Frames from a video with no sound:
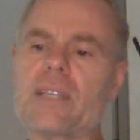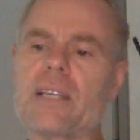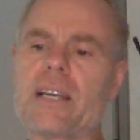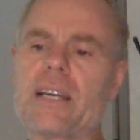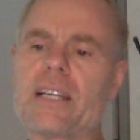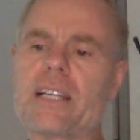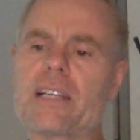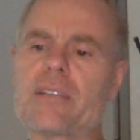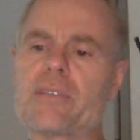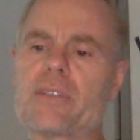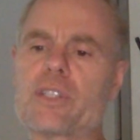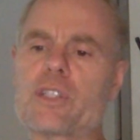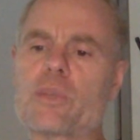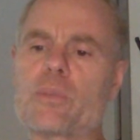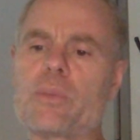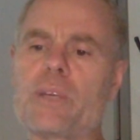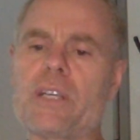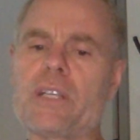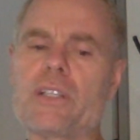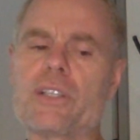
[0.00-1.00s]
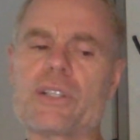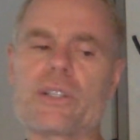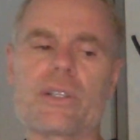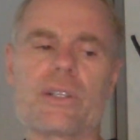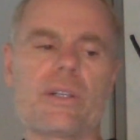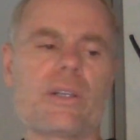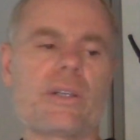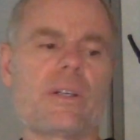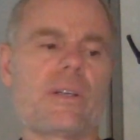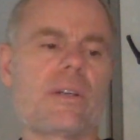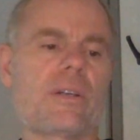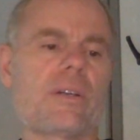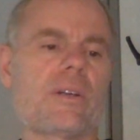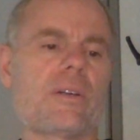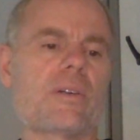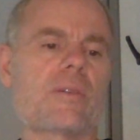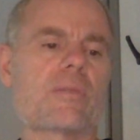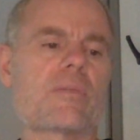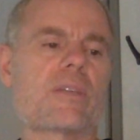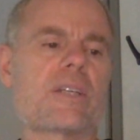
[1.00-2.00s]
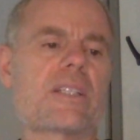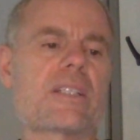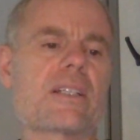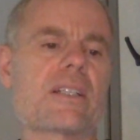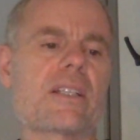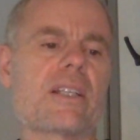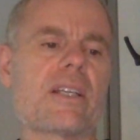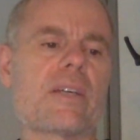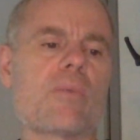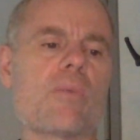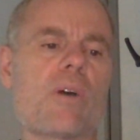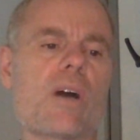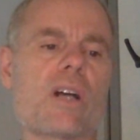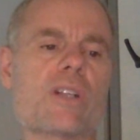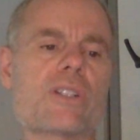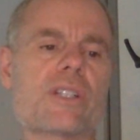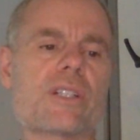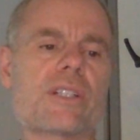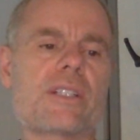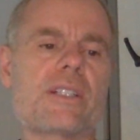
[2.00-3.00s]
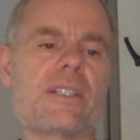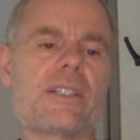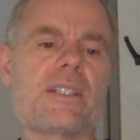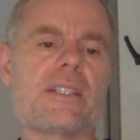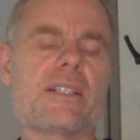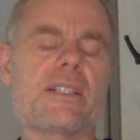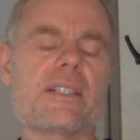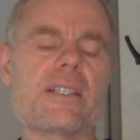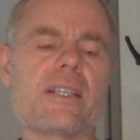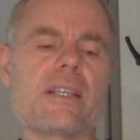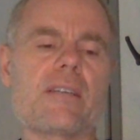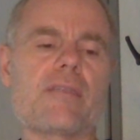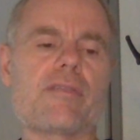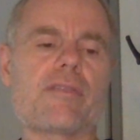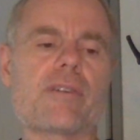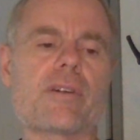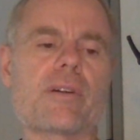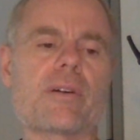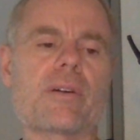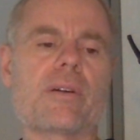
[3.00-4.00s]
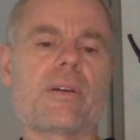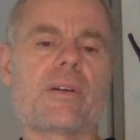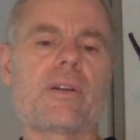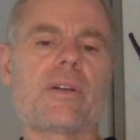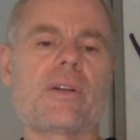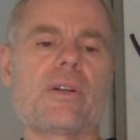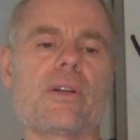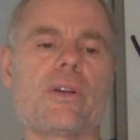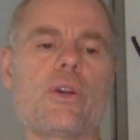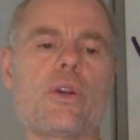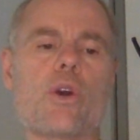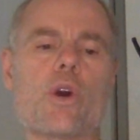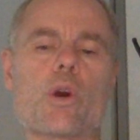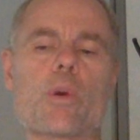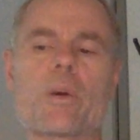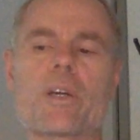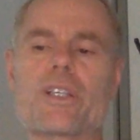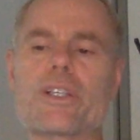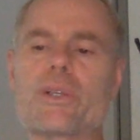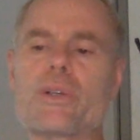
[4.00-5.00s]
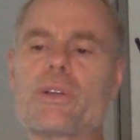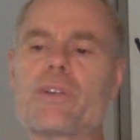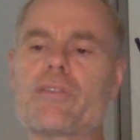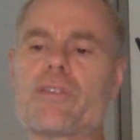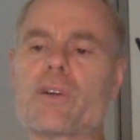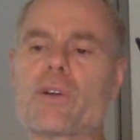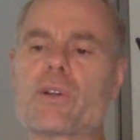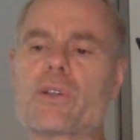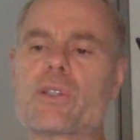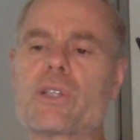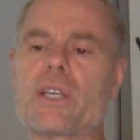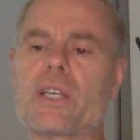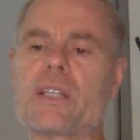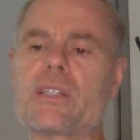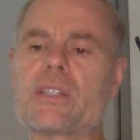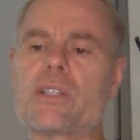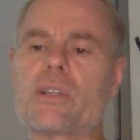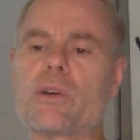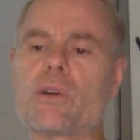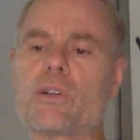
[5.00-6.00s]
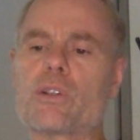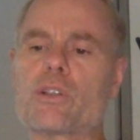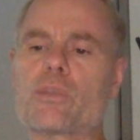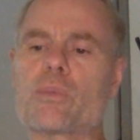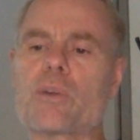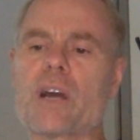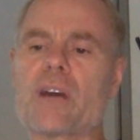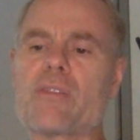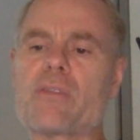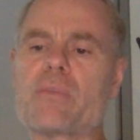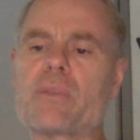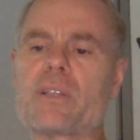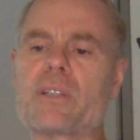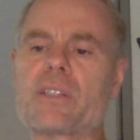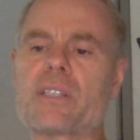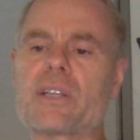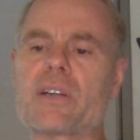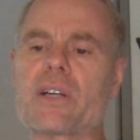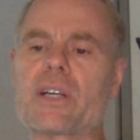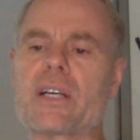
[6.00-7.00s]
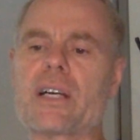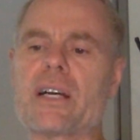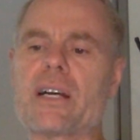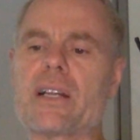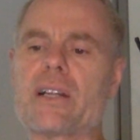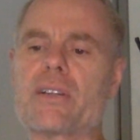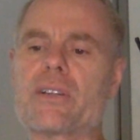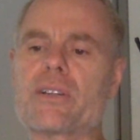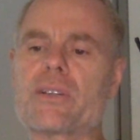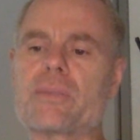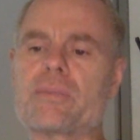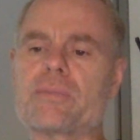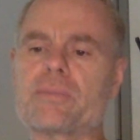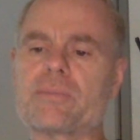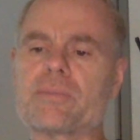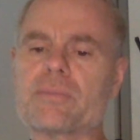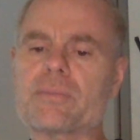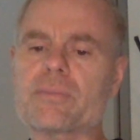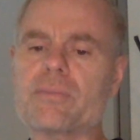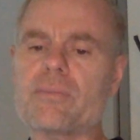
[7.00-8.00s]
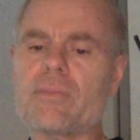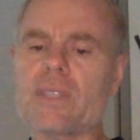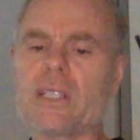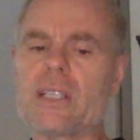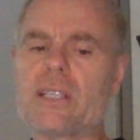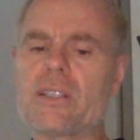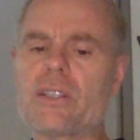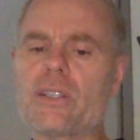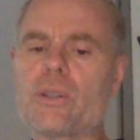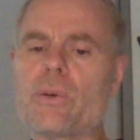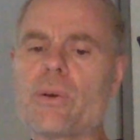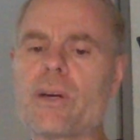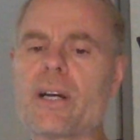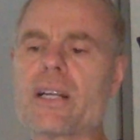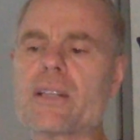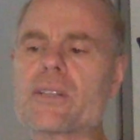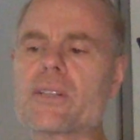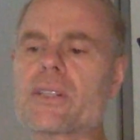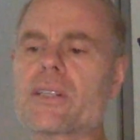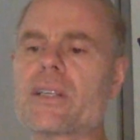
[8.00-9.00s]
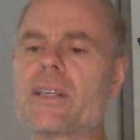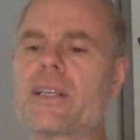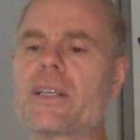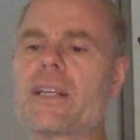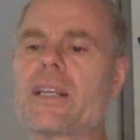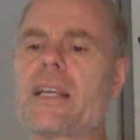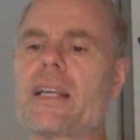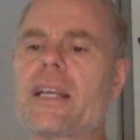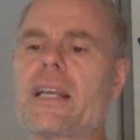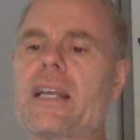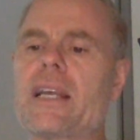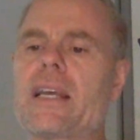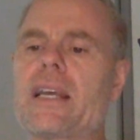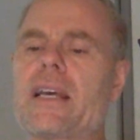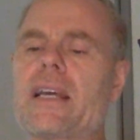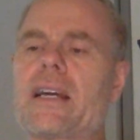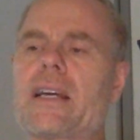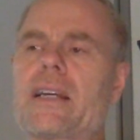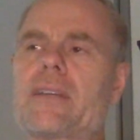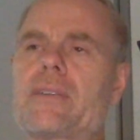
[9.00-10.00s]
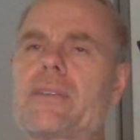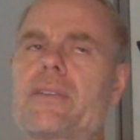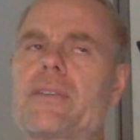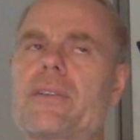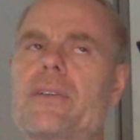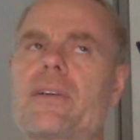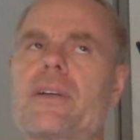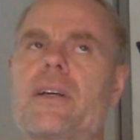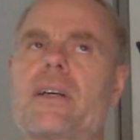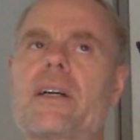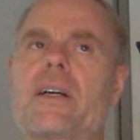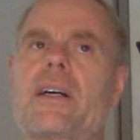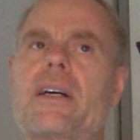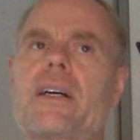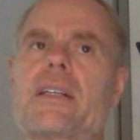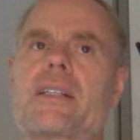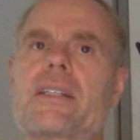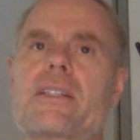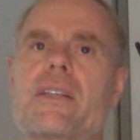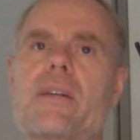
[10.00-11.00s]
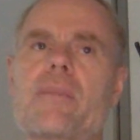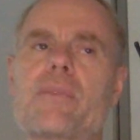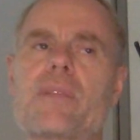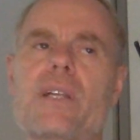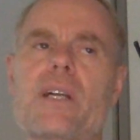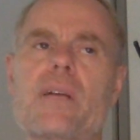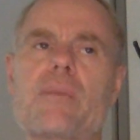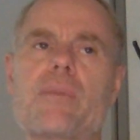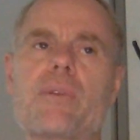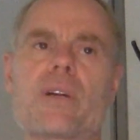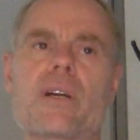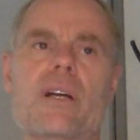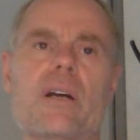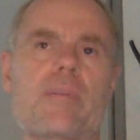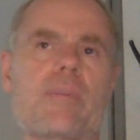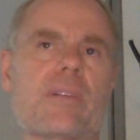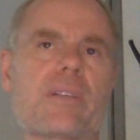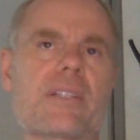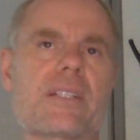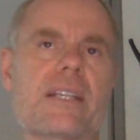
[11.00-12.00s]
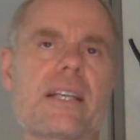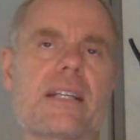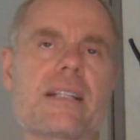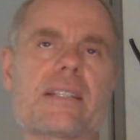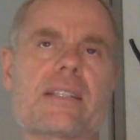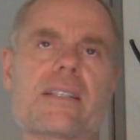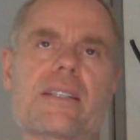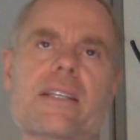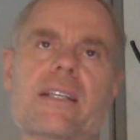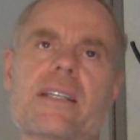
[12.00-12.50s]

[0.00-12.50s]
I had to give a speech recently in Washington, D.C. for Norwich University. It's the oldest private military college in the U.S. And I summed it up with a couple of sentences.